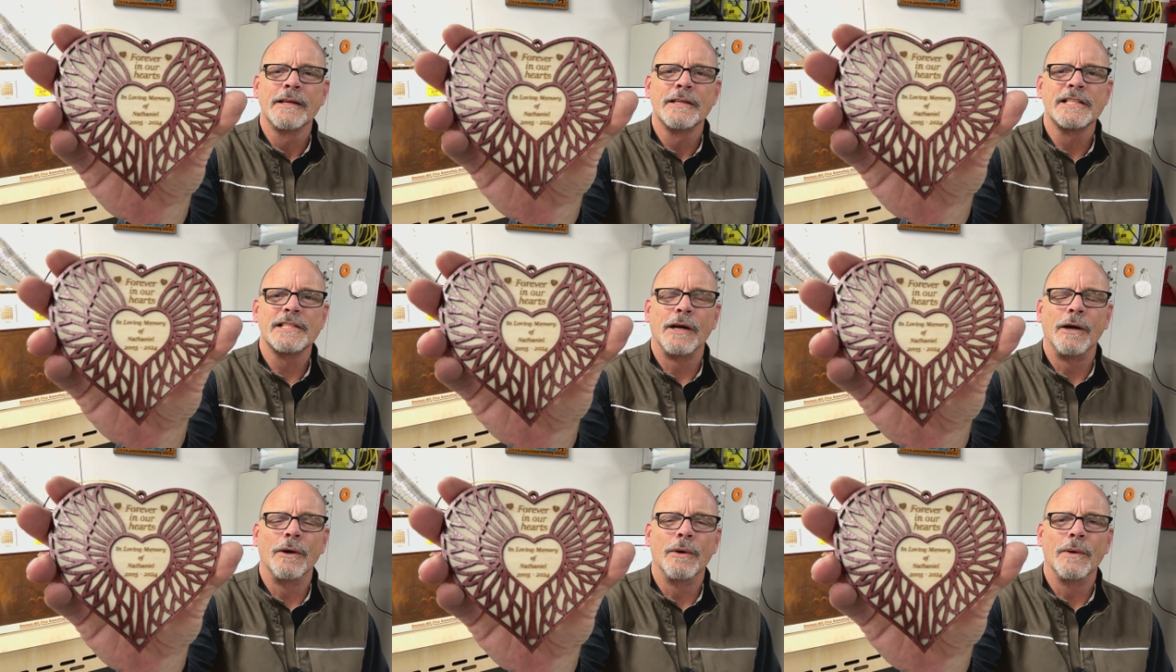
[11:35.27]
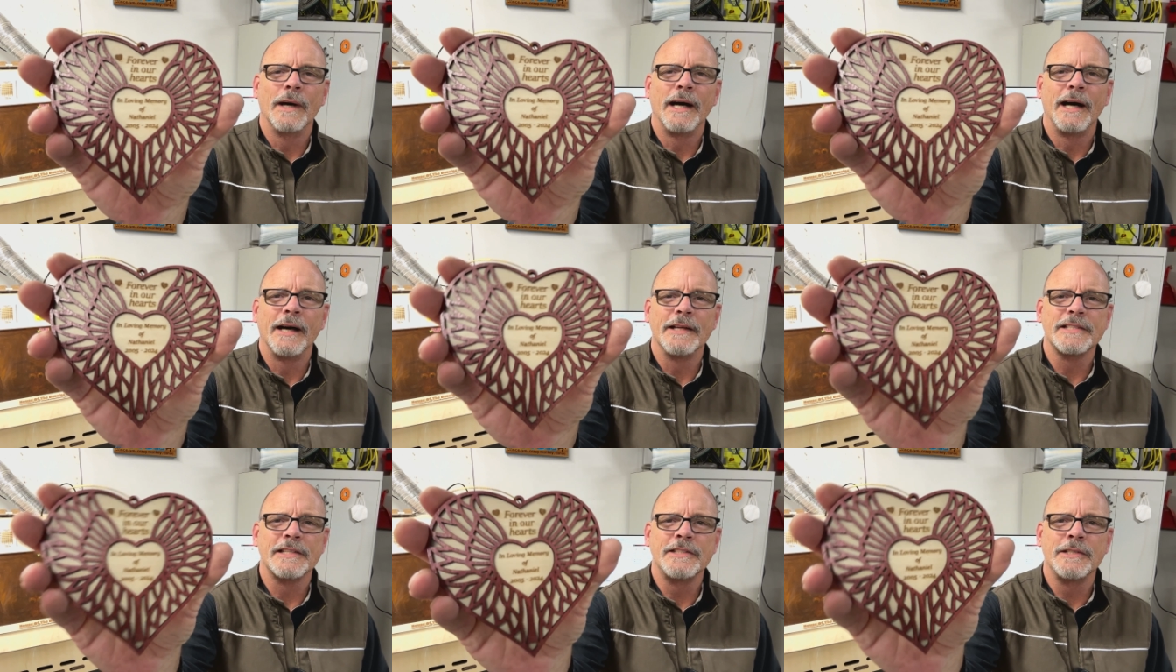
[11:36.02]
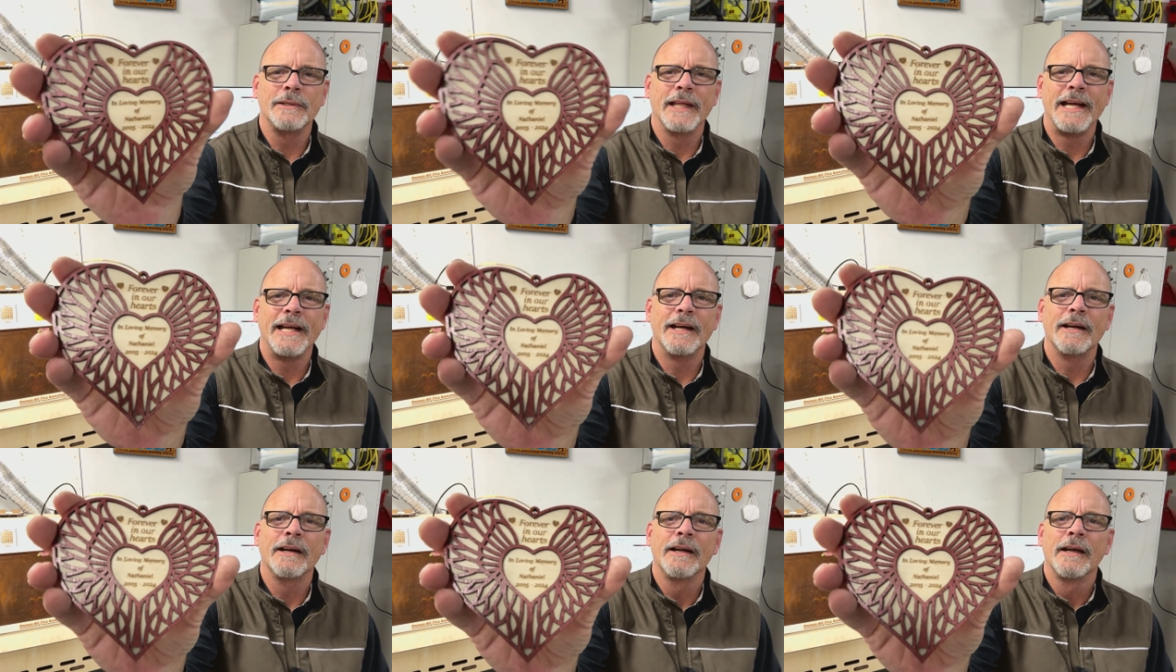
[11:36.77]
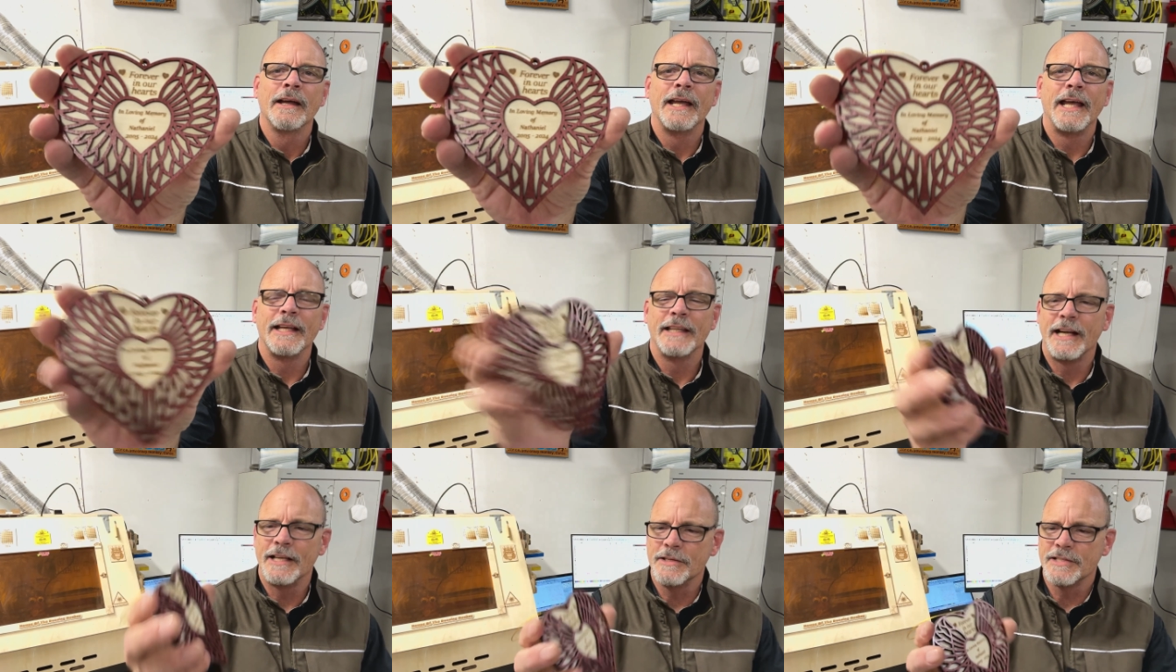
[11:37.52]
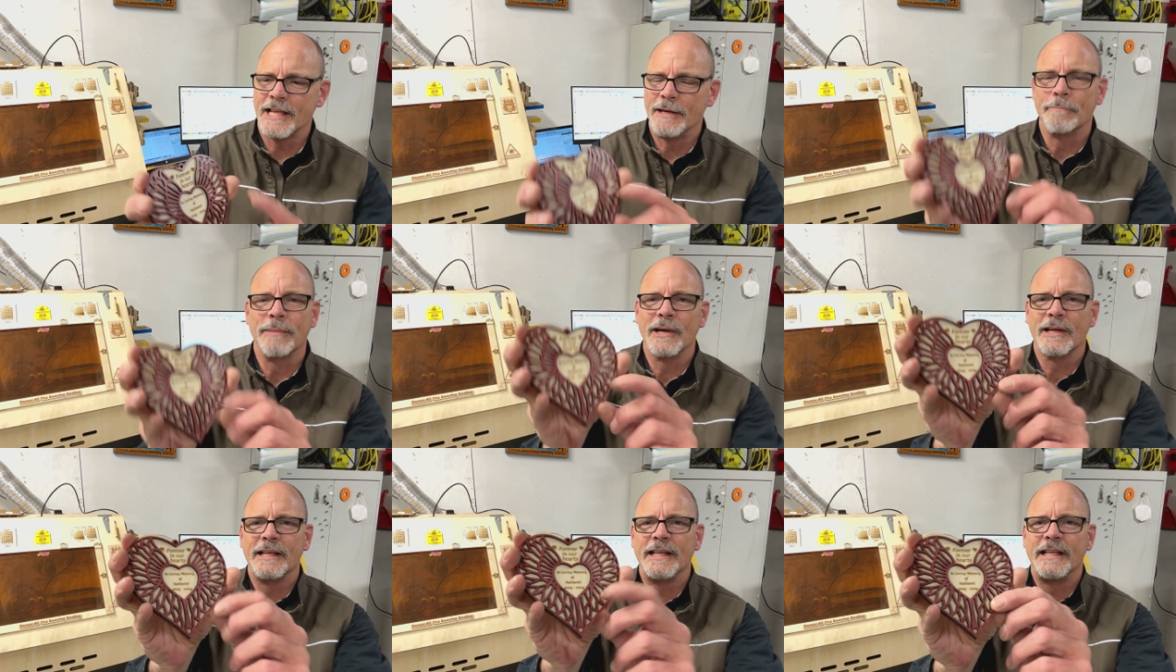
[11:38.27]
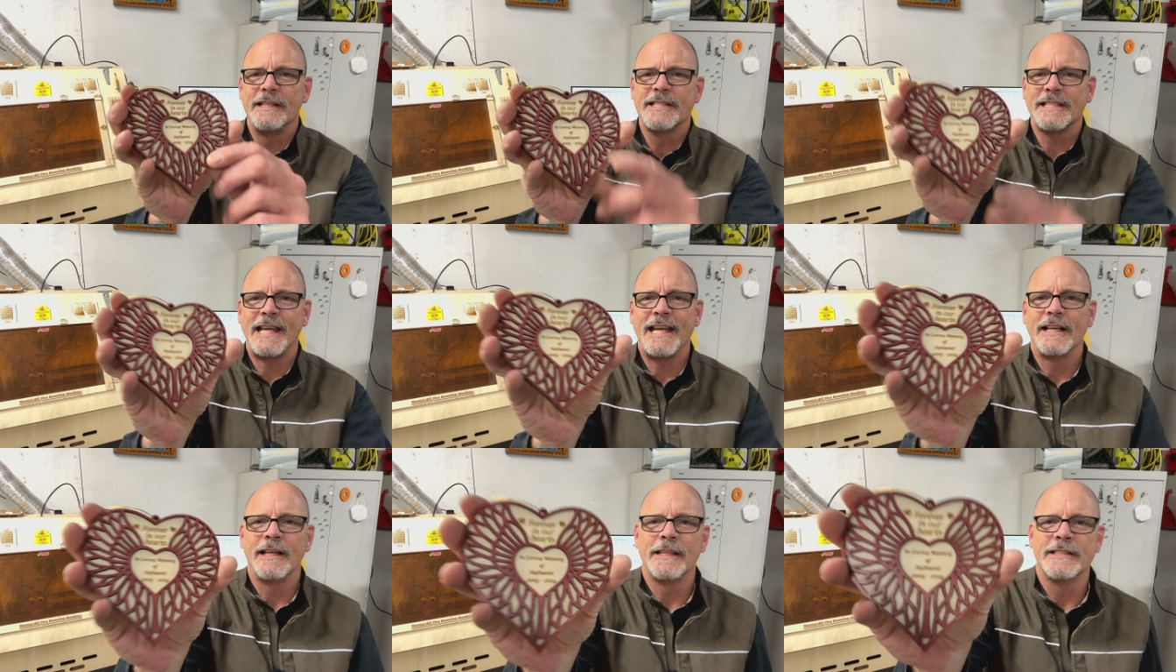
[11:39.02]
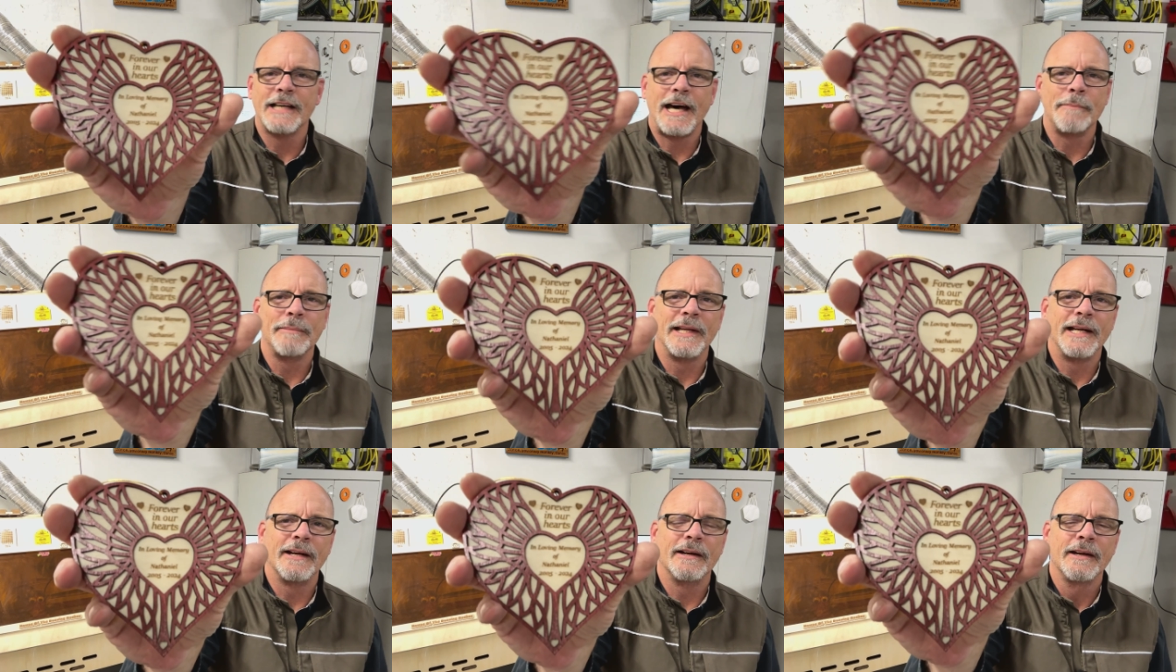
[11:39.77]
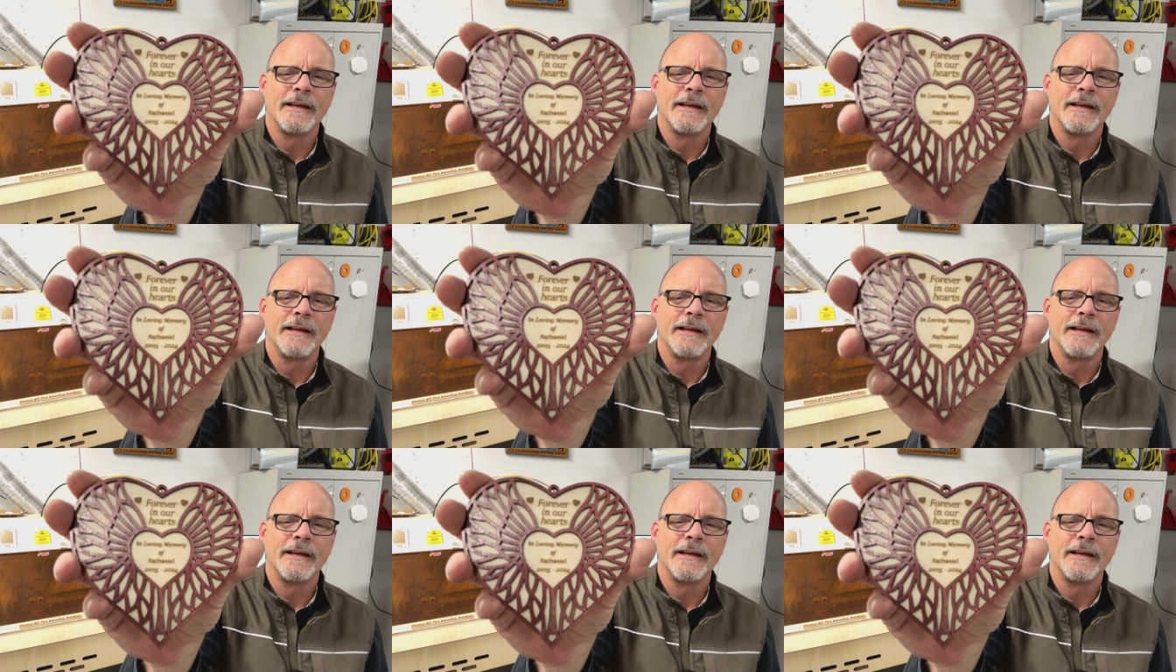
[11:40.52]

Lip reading: So it's a two layer, and then I use that burgundy stain on the top layer.